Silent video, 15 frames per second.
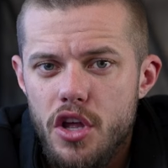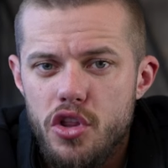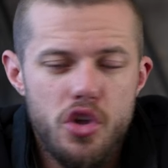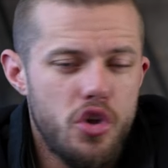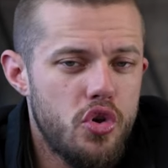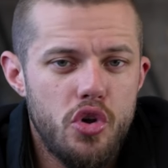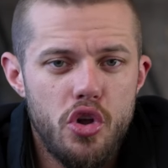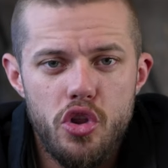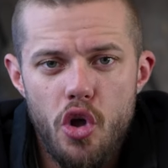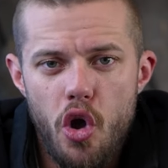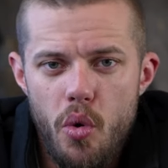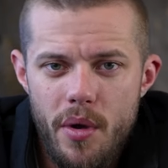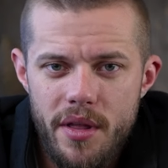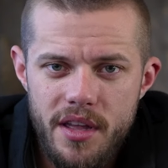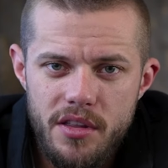that you're
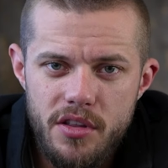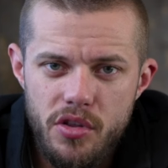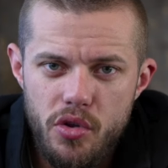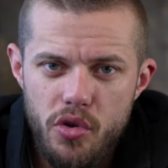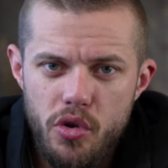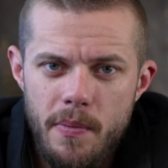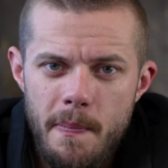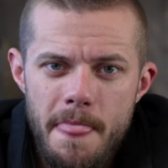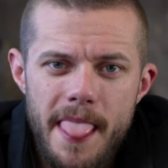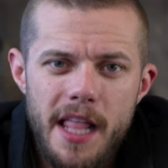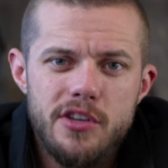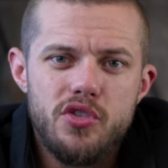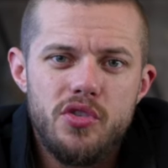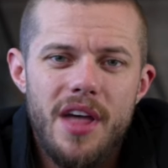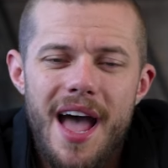not willing to do
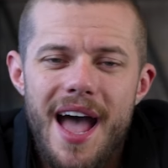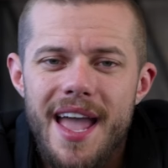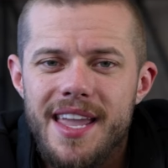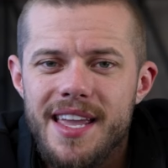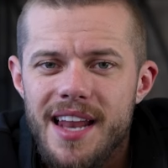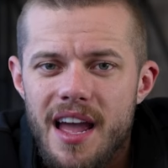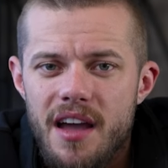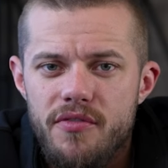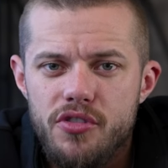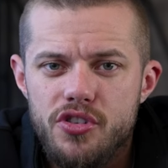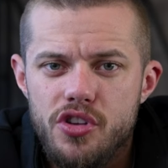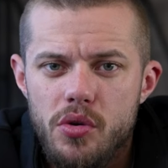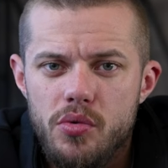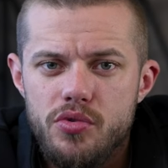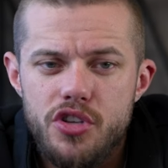so that I can have
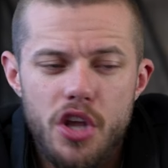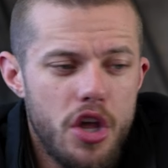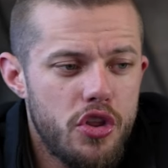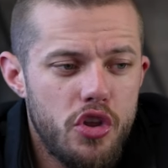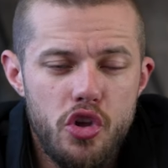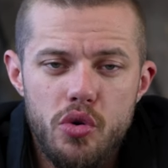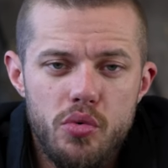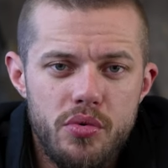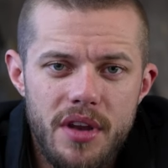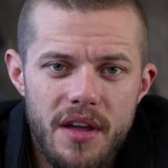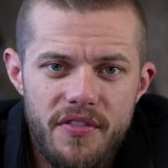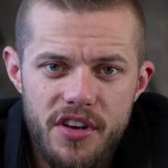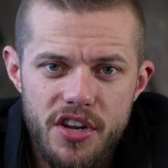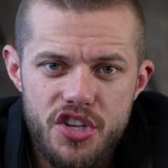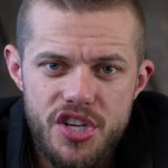results that you will
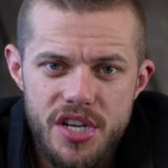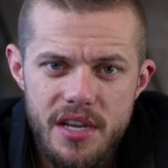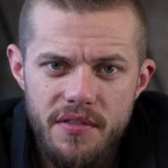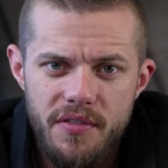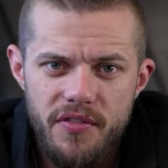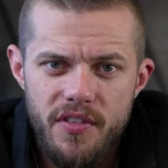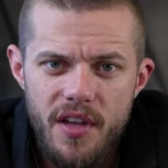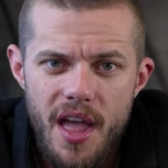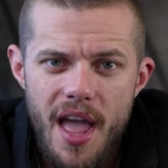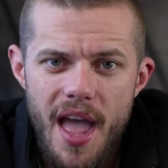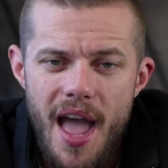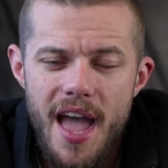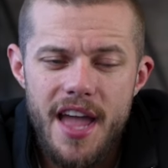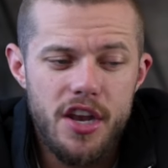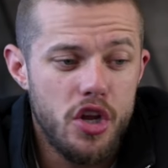never achieve.
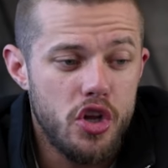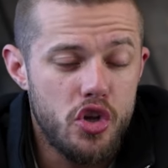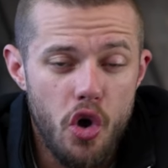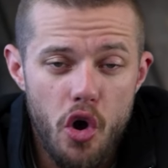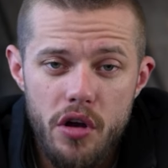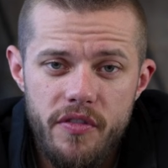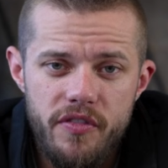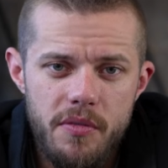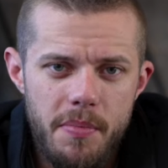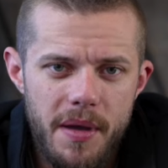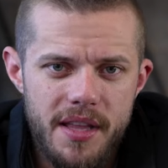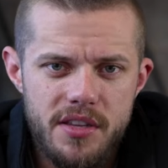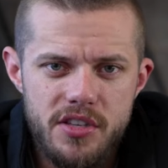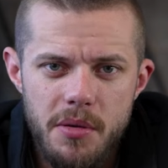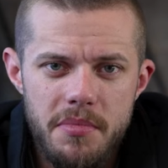And God
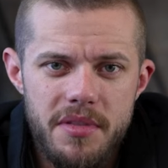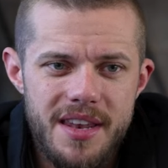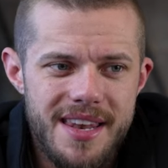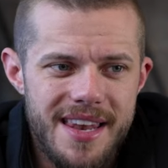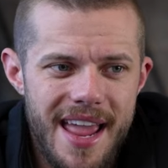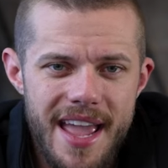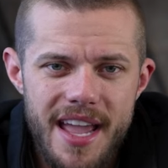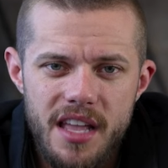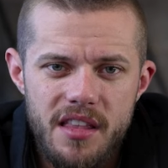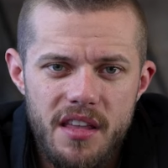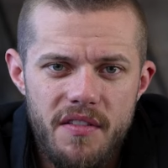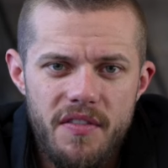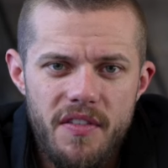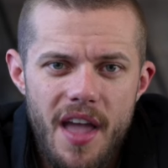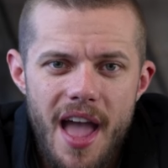forbid something
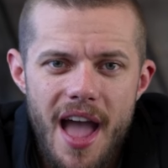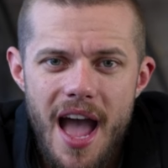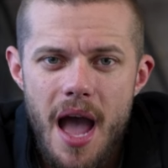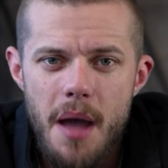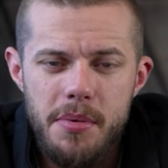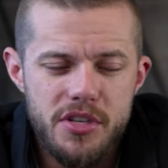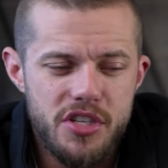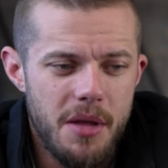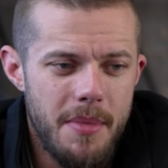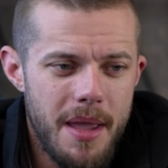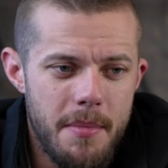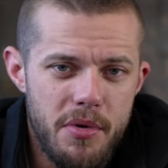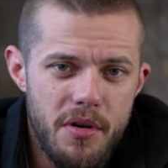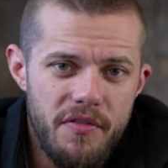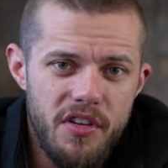negative happens to a
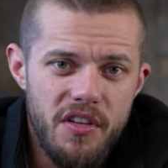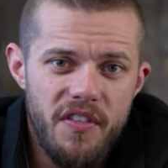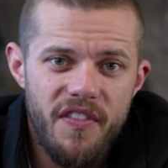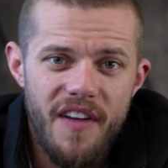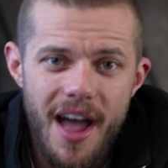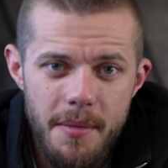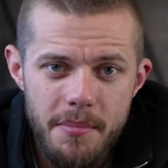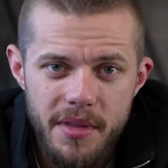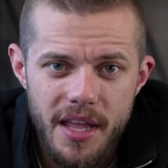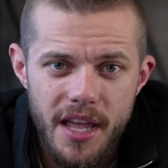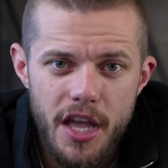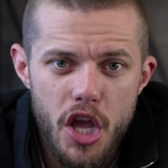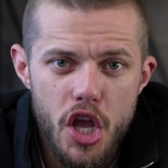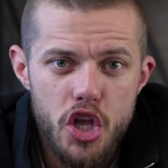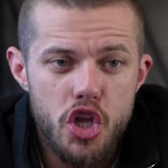member of your
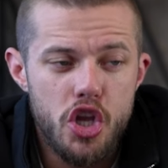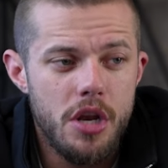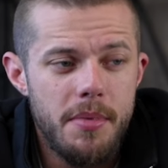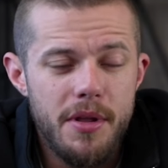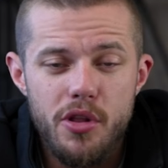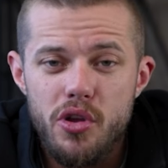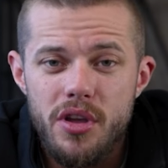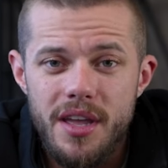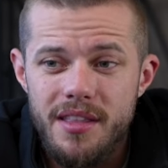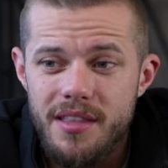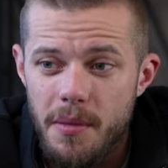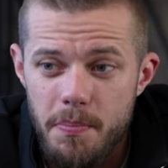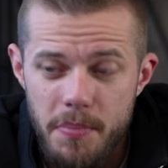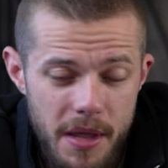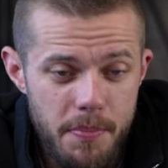family, you're going to be looking
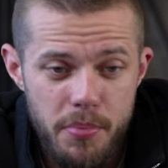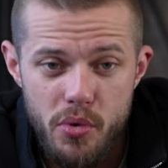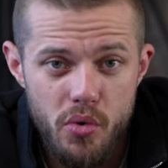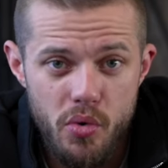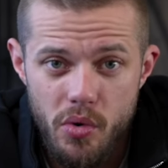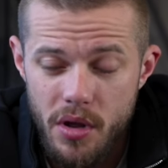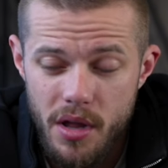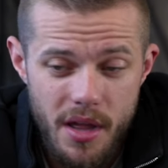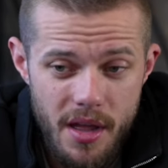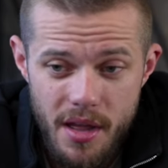to people,